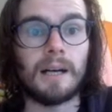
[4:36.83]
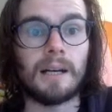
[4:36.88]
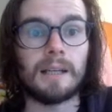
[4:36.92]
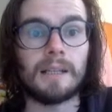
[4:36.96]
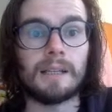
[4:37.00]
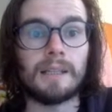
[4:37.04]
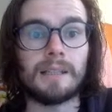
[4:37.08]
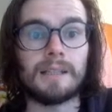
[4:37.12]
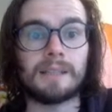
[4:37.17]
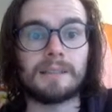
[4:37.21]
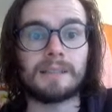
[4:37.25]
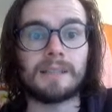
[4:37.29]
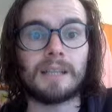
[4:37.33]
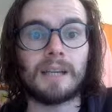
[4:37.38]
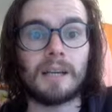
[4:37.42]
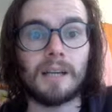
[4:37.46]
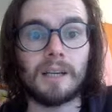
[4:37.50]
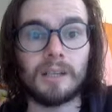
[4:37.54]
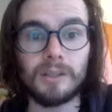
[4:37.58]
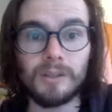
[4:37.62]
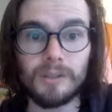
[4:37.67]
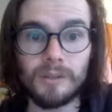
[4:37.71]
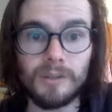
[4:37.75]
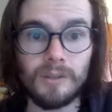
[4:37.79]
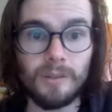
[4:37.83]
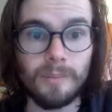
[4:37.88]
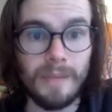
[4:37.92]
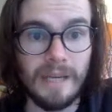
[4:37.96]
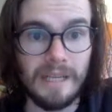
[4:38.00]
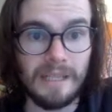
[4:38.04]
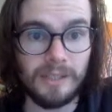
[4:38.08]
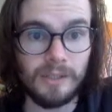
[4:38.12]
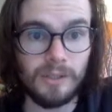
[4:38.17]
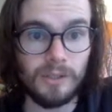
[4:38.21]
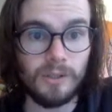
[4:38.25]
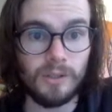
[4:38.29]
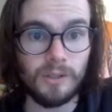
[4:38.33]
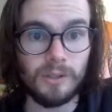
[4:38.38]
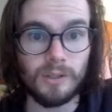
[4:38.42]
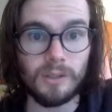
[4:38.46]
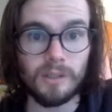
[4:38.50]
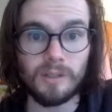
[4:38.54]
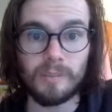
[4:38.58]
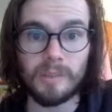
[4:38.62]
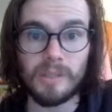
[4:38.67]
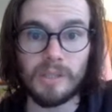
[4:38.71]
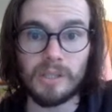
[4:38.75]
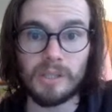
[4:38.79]
It's harder to manage,
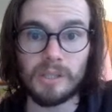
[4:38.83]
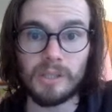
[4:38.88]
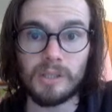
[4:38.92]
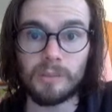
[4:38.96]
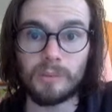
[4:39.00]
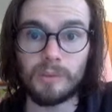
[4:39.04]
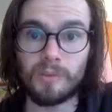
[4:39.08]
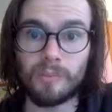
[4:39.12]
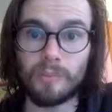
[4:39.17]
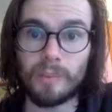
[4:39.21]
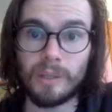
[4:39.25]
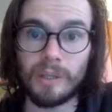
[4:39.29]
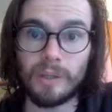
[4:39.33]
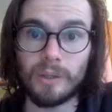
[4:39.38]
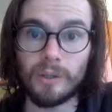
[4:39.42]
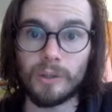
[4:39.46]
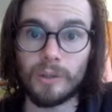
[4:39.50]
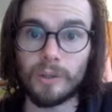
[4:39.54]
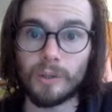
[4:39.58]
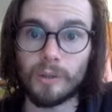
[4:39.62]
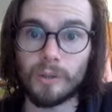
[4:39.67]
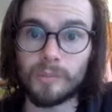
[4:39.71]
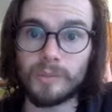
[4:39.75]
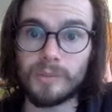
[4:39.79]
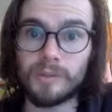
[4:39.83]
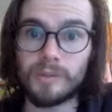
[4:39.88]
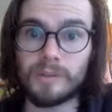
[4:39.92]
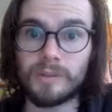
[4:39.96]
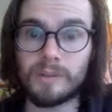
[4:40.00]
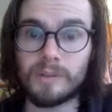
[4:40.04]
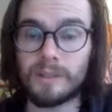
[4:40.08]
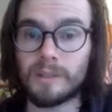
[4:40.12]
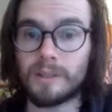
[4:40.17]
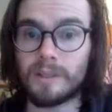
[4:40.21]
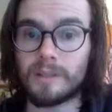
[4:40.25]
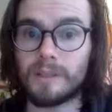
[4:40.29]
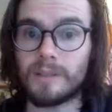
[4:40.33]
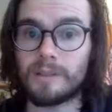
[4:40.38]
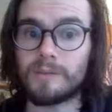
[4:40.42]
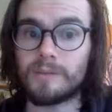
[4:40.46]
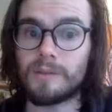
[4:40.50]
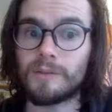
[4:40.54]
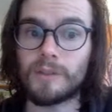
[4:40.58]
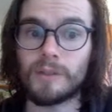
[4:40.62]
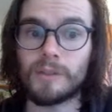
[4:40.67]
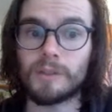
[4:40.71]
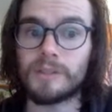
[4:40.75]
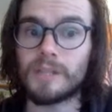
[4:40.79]
especially with bigger groups. If
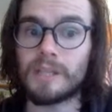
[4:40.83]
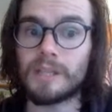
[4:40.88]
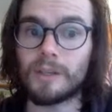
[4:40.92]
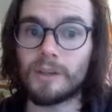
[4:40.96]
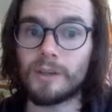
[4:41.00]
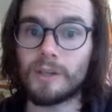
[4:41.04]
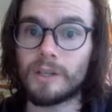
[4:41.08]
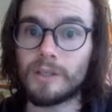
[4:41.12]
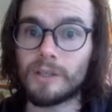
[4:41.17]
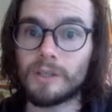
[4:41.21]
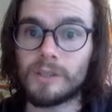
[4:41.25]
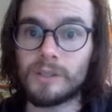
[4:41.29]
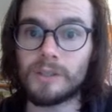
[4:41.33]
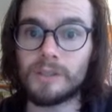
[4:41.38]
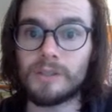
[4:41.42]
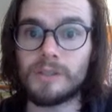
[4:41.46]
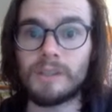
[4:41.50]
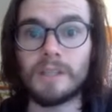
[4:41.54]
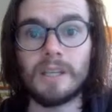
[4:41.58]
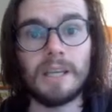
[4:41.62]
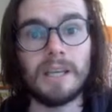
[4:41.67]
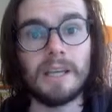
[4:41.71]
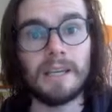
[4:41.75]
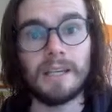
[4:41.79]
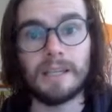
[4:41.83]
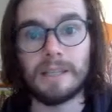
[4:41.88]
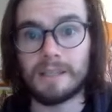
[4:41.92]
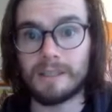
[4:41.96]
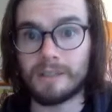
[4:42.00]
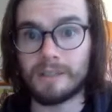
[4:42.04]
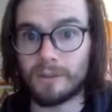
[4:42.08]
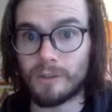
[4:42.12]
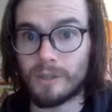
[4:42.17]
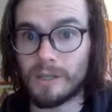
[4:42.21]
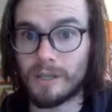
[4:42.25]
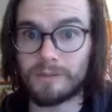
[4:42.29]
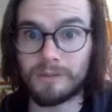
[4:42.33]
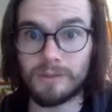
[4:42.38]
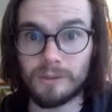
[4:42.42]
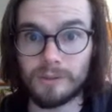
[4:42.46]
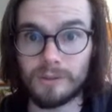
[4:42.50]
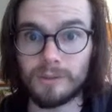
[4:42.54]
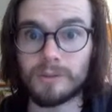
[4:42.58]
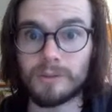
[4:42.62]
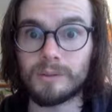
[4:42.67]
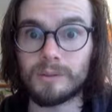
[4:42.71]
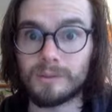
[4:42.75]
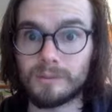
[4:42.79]
you've got 10 creatures, you have
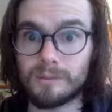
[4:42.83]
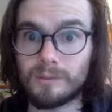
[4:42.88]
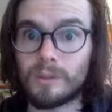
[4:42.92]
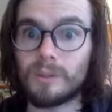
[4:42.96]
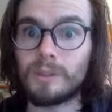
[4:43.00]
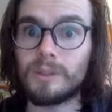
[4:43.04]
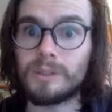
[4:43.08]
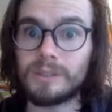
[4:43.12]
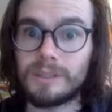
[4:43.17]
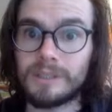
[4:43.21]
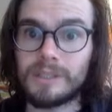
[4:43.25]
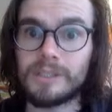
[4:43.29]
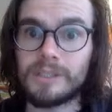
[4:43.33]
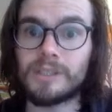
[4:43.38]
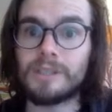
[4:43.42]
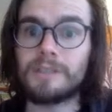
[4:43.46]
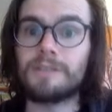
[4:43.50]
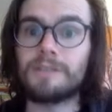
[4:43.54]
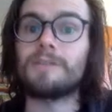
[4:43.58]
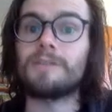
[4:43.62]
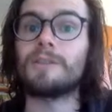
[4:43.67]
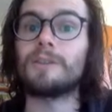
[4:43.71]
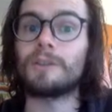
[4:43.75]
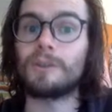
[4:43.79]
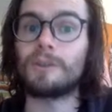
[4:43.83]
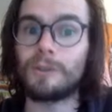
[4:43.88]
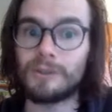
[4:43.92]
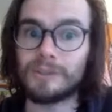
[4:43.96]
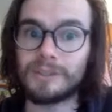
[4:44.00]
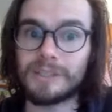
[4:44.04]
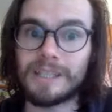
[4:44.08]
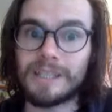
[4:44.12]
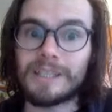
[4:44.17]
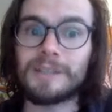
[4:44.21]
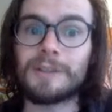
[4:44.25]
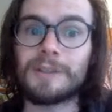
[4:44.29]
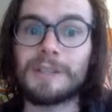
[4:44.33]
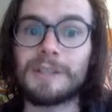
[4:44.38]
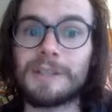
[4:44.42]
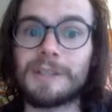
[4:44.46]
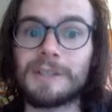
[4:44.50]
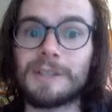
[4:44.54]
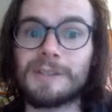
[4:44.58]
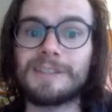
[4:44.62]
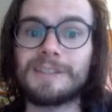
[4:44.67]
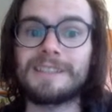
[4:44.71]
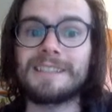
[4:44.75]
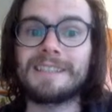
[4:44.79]
to roll initiative for all 10
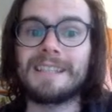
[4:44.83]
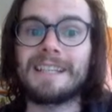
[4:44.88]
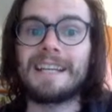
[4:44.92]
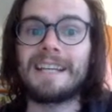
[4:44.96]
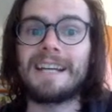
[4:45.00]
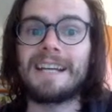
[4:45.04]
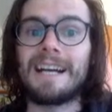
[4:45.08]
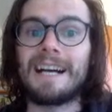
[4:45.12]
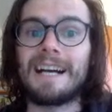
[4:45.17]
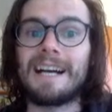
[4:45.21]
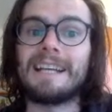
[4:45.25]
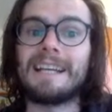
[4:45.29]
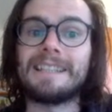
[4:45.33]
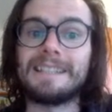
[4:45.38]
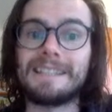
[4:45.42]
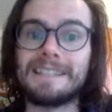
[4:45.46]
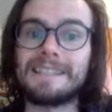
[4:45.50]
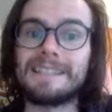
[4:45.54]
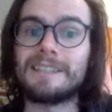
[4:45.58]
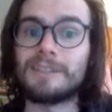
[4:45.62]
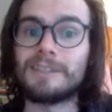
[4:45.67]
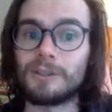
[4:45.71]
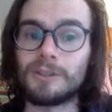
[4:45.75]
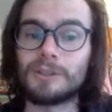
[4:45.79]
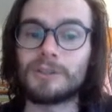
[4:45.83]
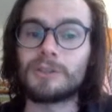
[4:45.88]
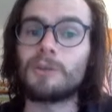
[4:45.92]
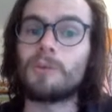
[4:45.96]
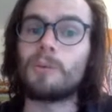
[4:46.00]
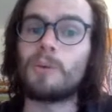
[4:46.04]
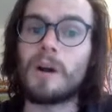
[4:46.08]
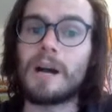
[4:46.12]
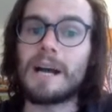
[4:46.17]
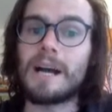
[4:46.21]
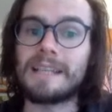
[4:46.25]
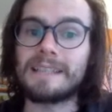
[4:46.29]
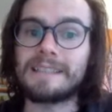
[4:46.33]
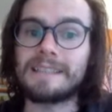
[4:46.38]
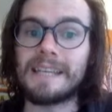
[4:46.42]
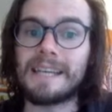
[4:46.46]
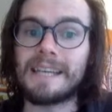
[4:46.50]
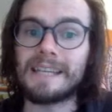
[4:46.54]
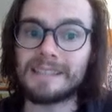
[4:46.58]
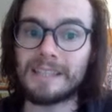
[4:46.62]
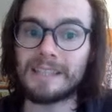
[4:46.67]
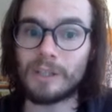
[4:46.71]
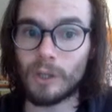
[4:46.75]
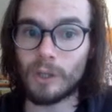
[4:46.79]
creatures. And this is also why it
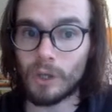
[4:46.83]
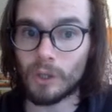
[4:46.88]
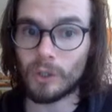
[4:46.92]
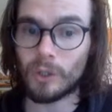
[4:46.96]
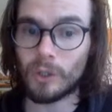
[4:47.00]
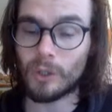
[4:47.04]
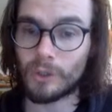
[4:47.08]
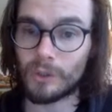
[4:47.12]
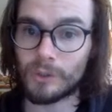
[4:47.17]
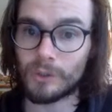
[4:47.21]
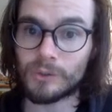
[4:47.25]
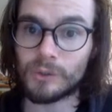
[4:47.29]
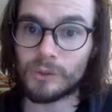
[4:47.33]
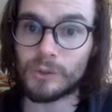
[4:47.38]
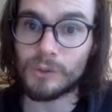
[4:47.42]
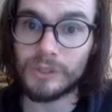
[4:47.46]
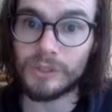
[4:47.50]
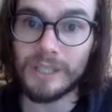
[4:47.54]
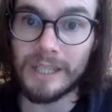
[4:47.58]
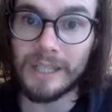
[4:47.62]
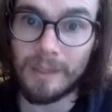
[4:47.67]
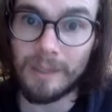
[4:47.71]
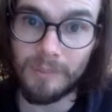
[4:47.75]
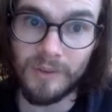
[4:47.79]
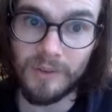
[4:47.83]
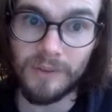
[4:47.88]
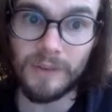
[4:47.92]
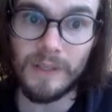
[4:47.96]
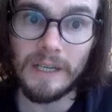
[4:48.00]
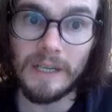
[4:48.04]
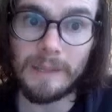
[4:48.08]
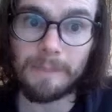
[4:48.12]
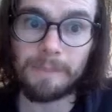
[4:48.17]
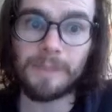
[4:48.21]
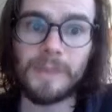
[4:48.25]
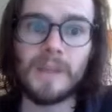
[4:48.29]
takes a lot longer to set up the fight.